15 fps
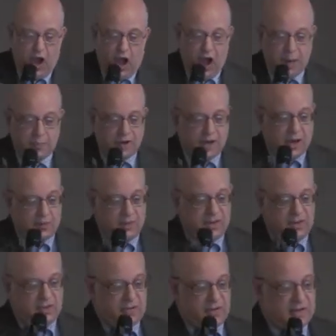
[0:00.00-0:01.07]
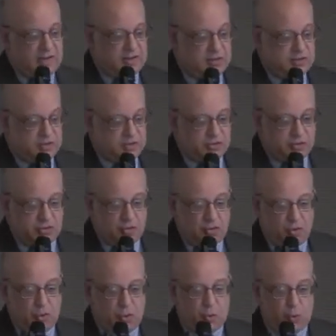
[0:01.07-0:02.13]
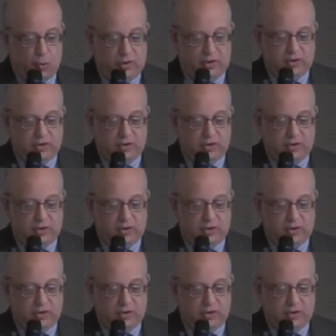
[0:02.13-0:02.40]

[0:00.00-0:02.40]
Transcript: Upcoming events will